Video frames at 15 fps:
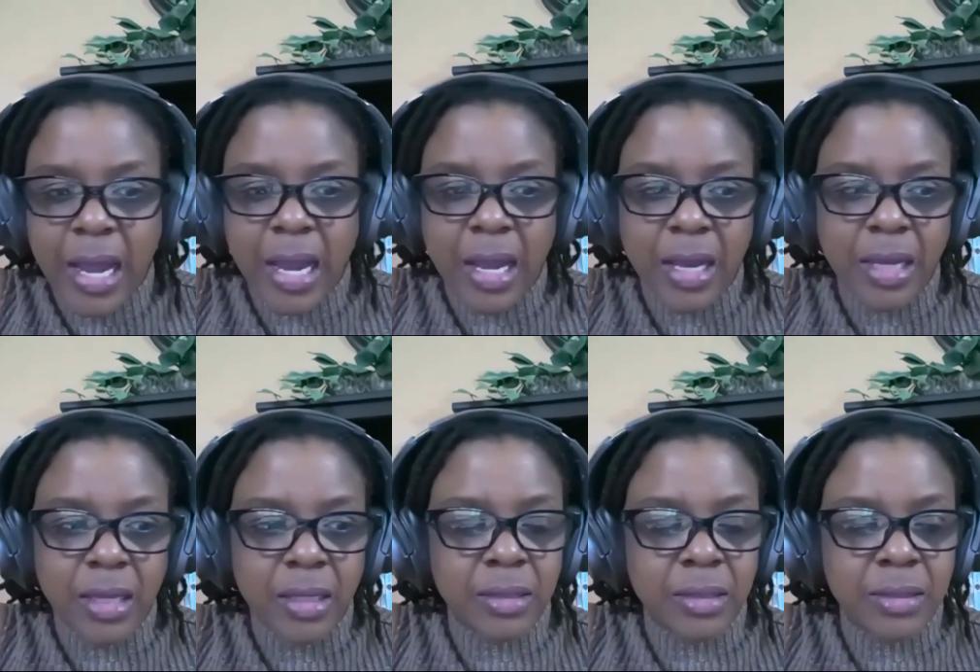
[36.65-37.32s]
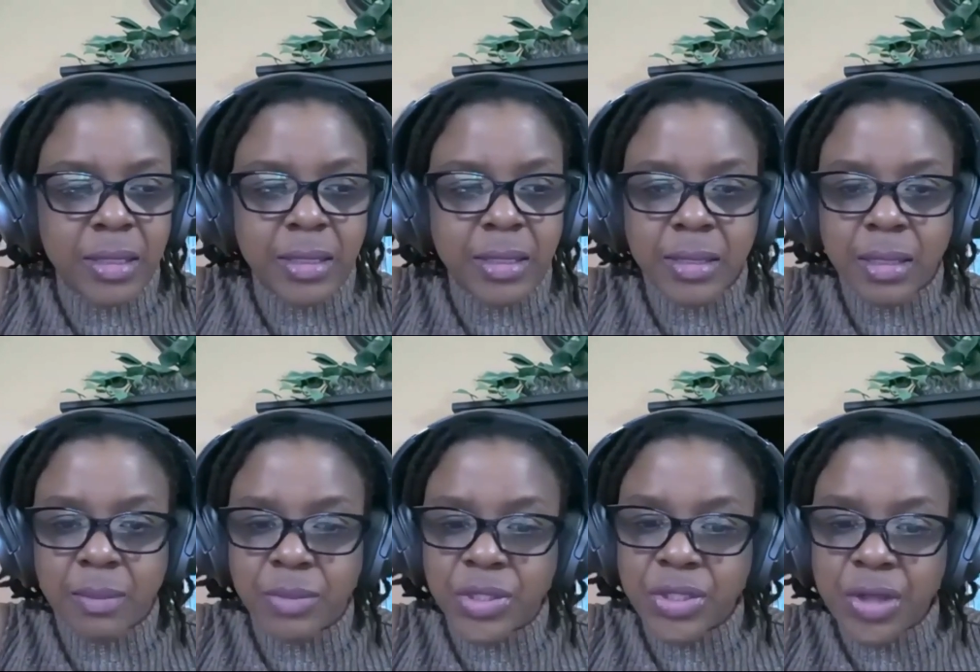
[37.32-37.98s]
I did
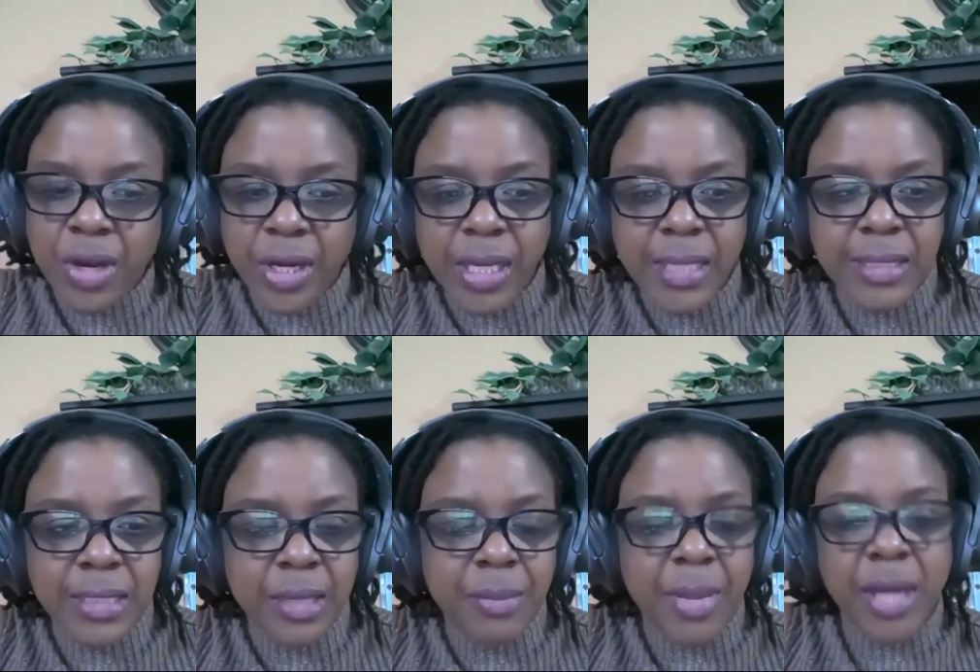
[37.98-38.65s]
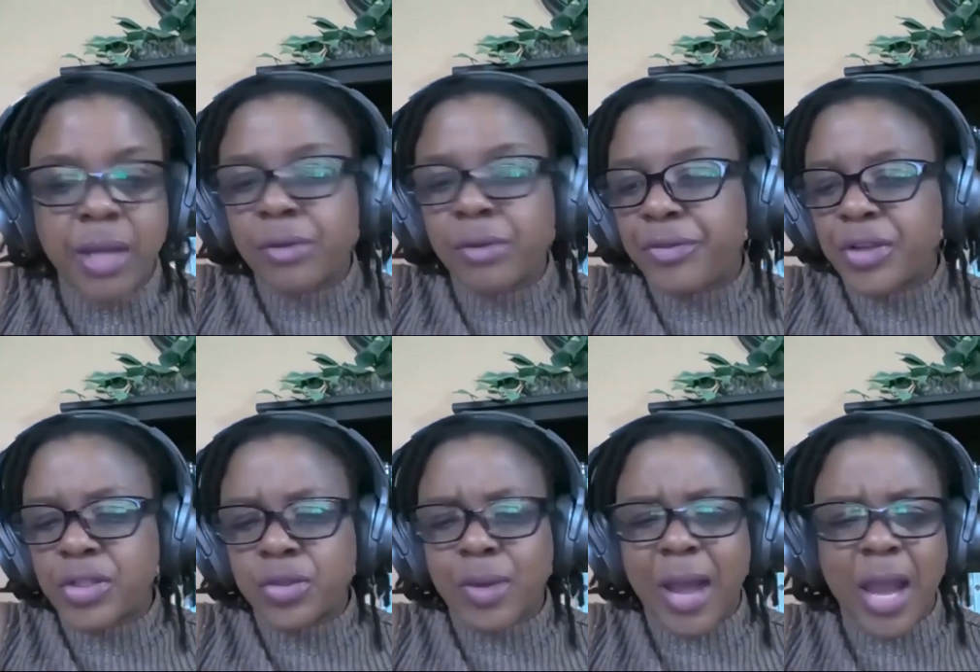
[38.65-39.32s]
some studies in medical
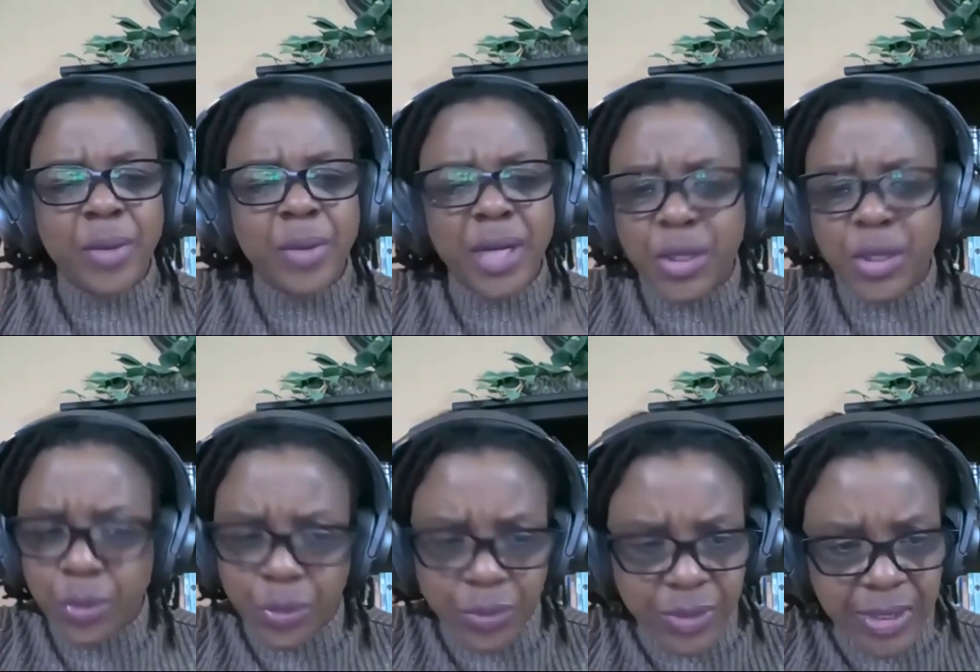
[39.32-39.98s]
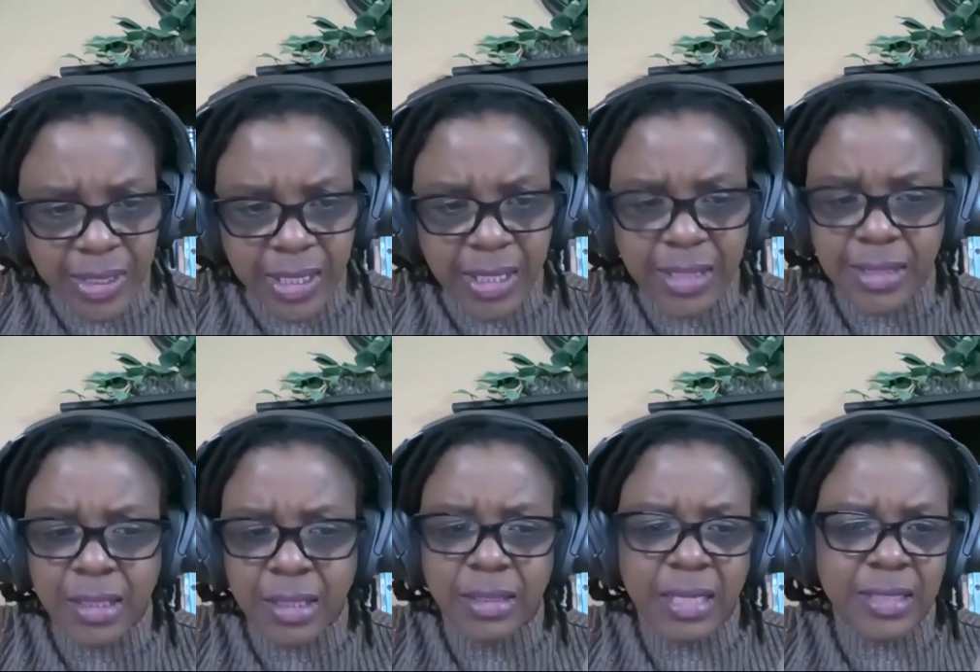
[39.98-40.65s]
field, so I really know those
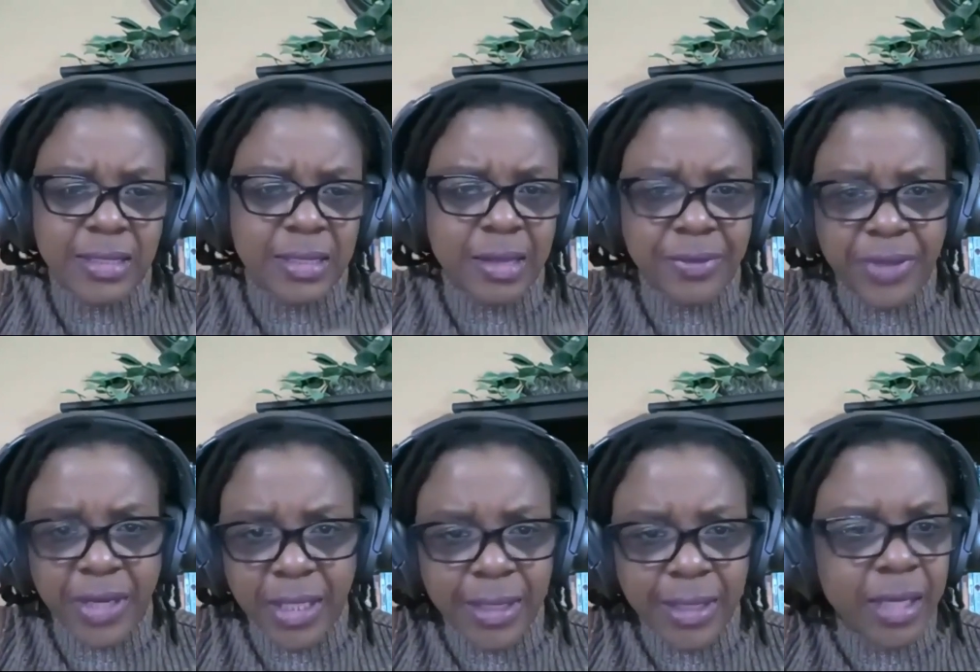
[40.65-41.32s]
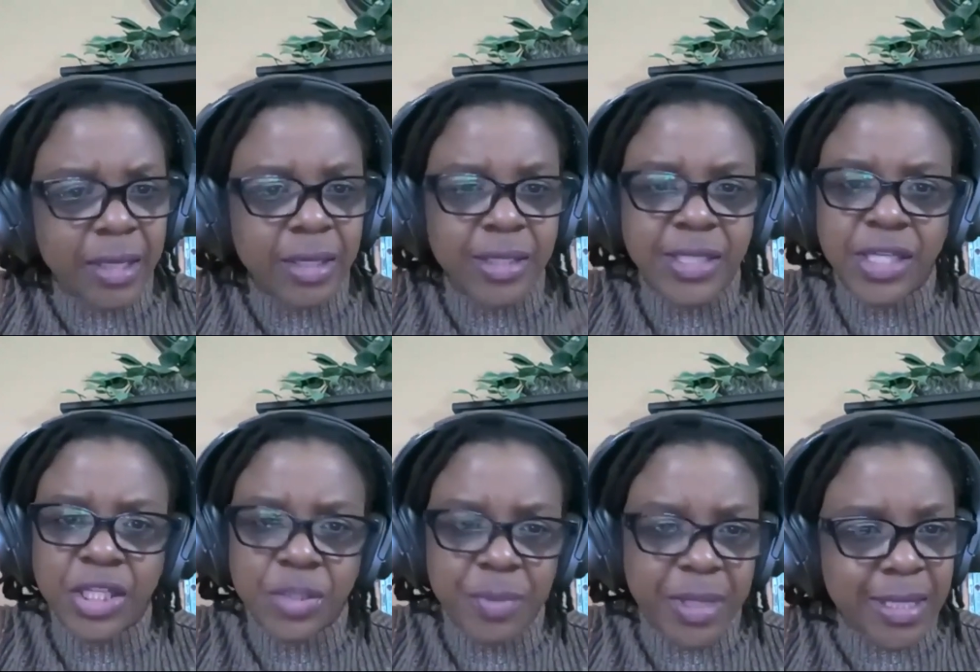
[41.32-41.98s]
things. There's nothing that they're gonna
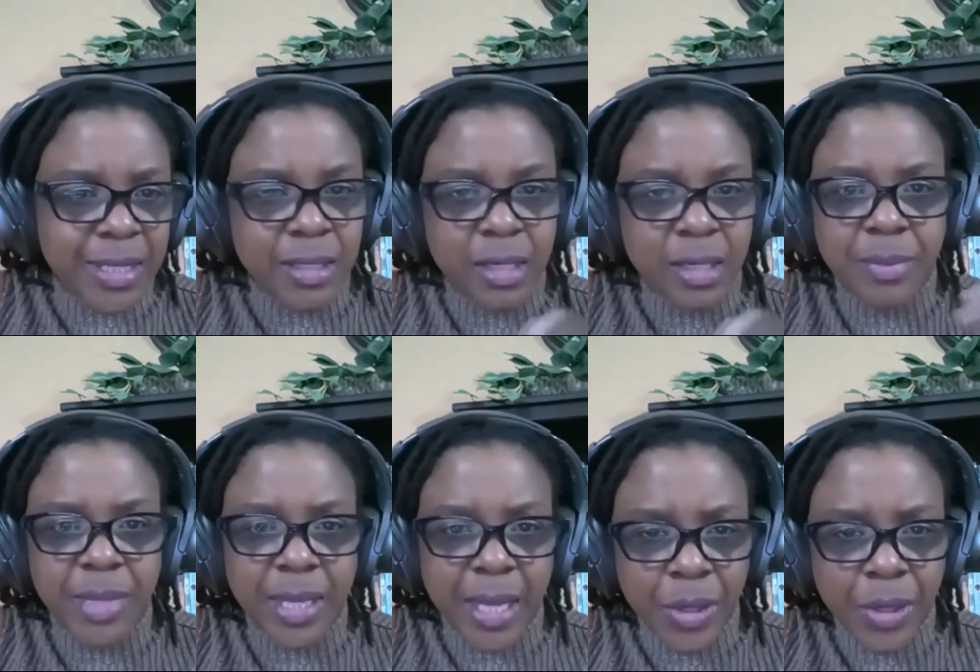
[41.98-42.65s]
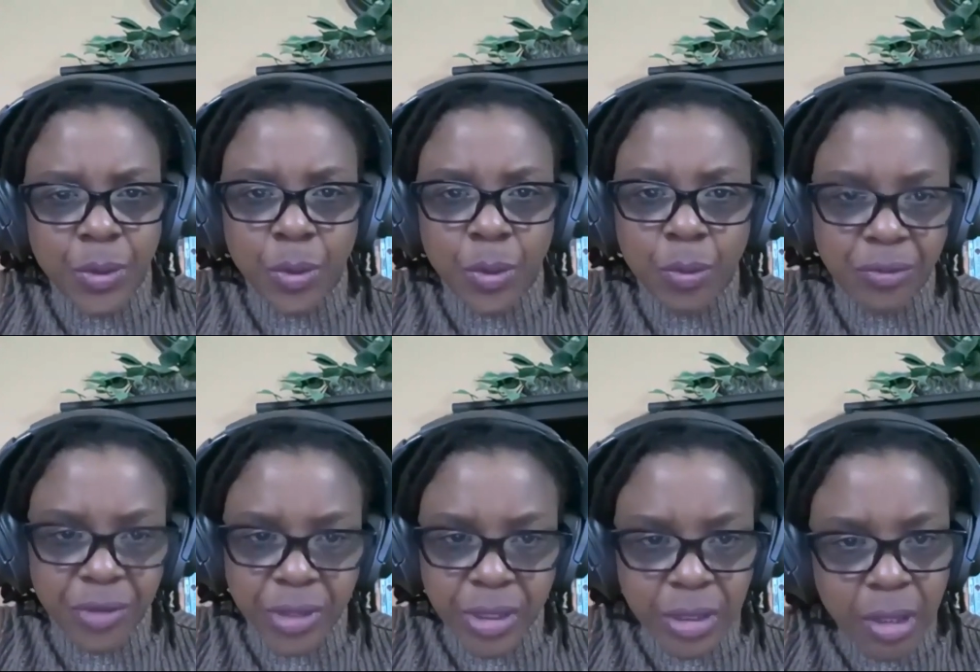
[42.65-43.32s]
teach me that's gonna be like you know
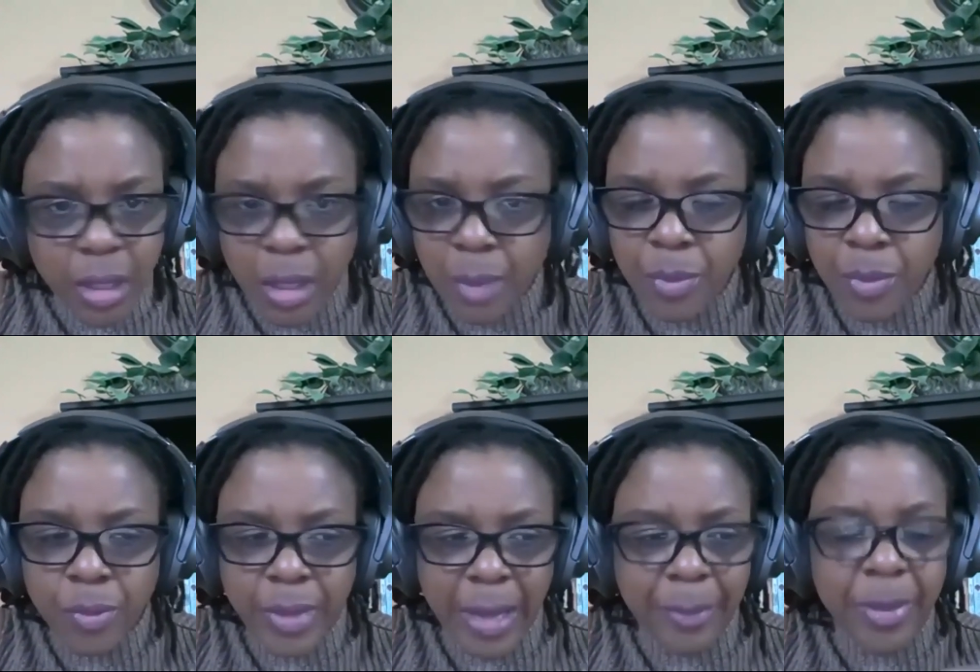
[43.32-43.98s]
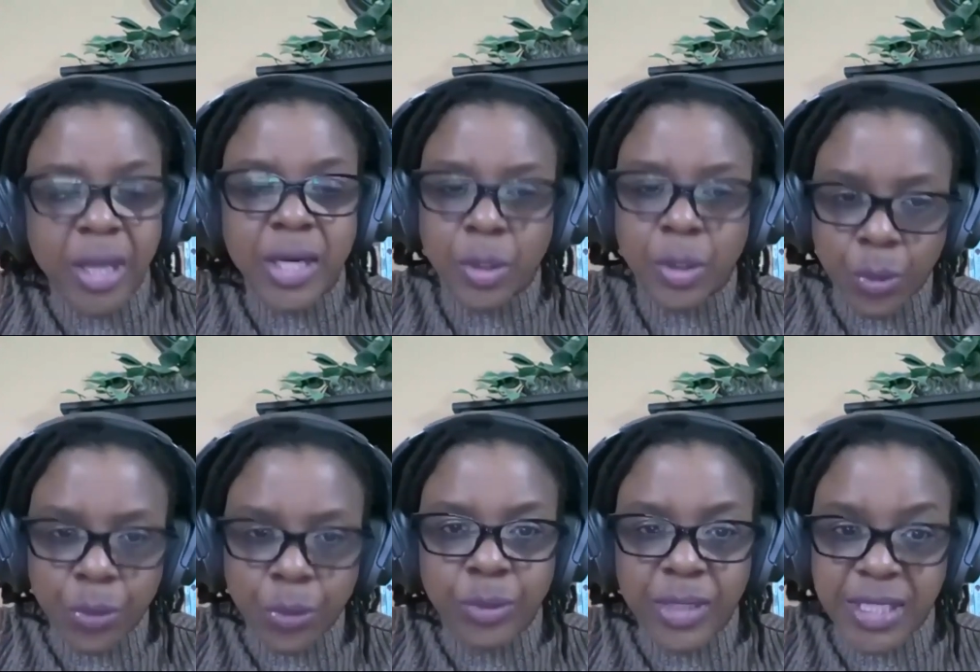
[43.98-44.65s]
over the top, or I'm gonna
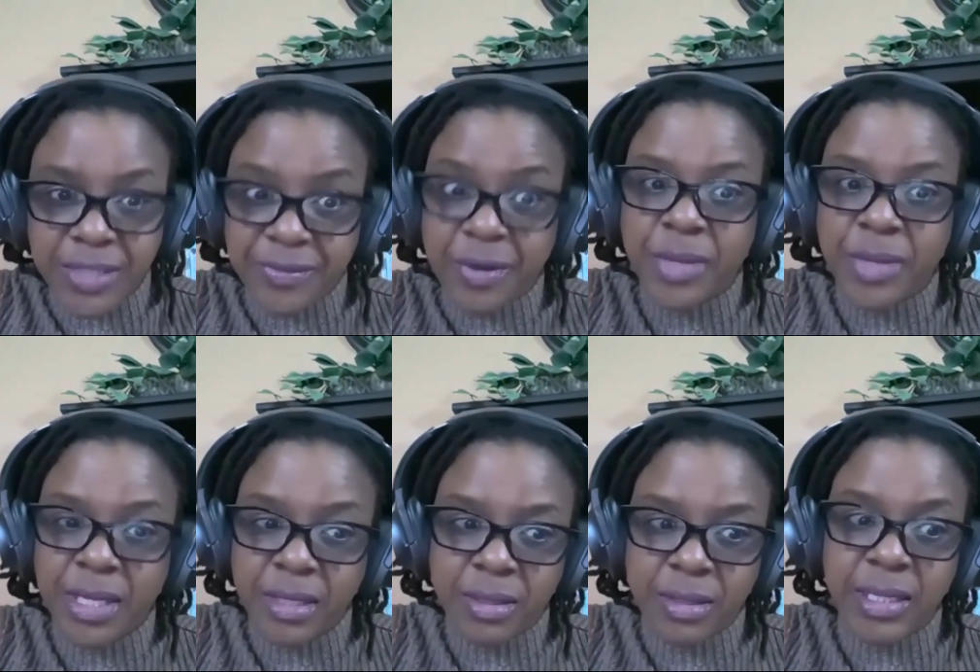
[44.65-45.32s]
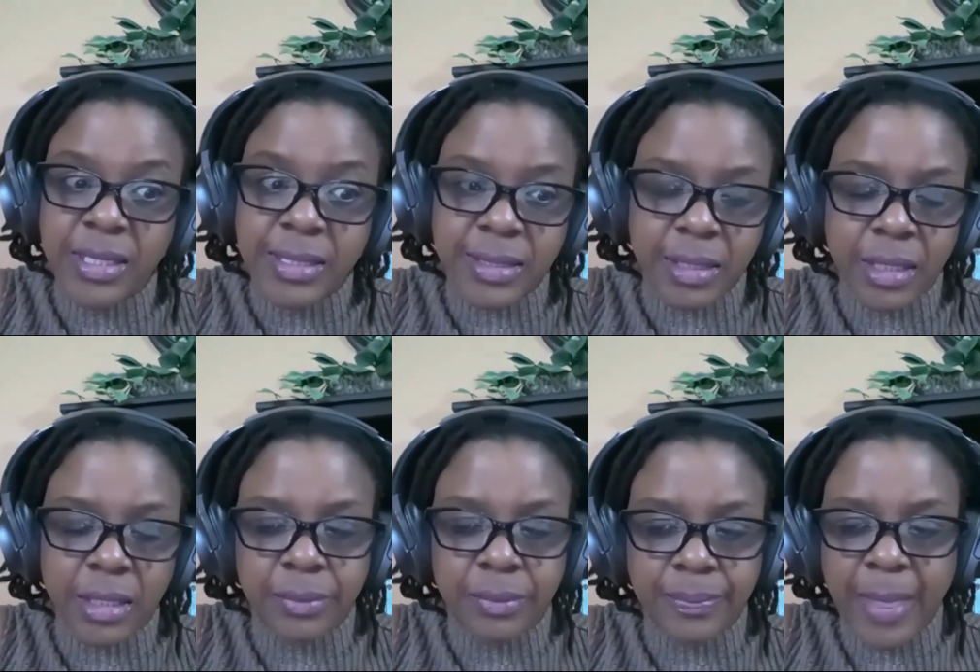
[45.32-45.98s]
go through this very
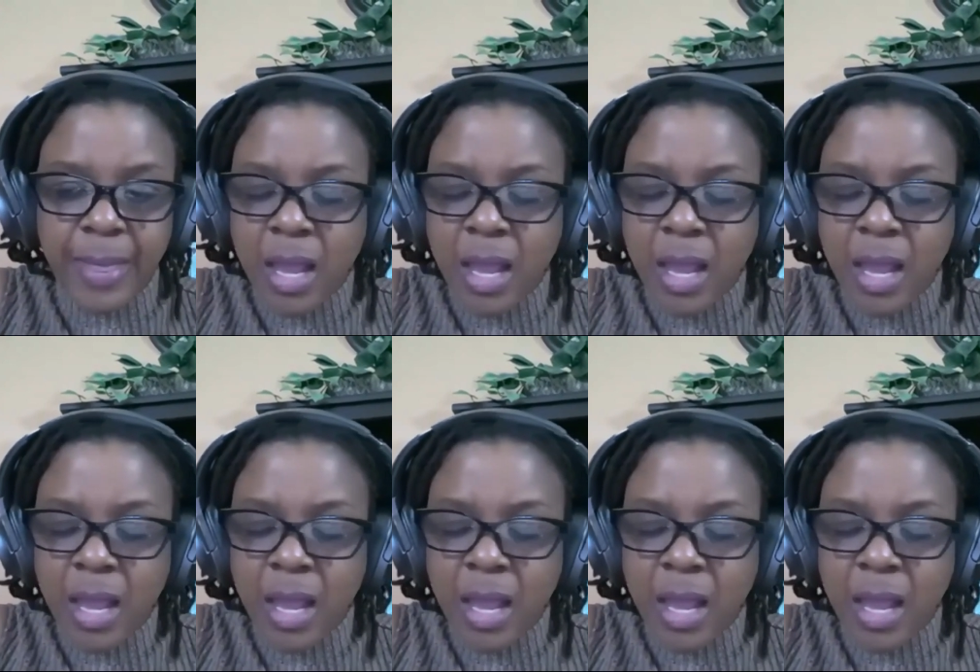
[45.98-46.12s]
easily.